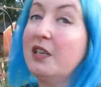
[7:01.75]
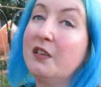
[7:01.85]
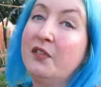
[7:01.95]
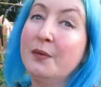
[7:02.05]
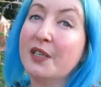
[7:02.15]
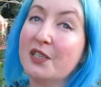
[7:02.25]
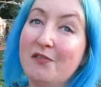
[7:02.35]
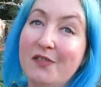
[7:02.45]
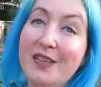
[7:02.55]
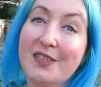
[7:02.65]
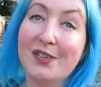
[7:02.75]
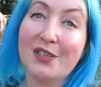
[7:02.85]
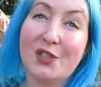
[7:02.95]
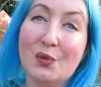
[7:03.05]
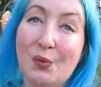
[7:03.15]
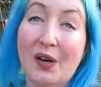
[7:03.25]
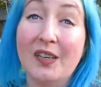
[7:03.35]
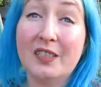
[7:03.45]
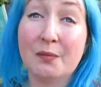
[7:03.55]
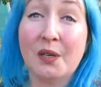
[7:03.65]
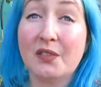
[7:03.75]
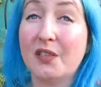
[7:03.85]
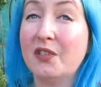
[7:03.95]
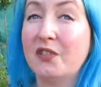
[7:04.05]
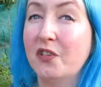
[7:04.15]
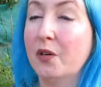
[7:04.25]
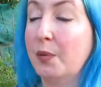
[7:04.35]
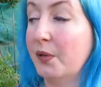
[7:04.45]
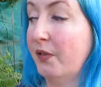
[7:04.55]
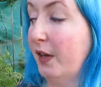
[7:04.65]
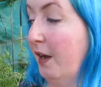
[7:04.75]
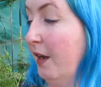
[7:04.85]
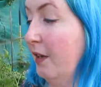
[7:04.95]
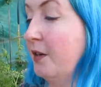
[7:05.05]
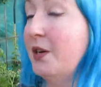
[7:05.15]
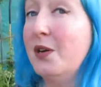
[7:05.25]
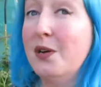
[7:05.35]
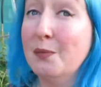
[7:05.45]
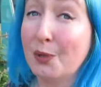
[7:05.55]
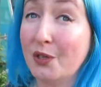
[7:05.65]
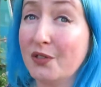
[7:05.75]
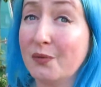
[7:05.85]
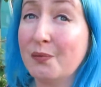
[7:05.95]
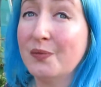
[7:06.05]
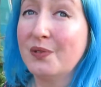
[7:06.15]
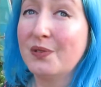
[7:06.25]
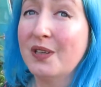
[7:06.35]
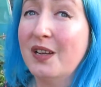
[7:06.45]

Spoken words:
If you actually research why tomatoes drop their blossoms,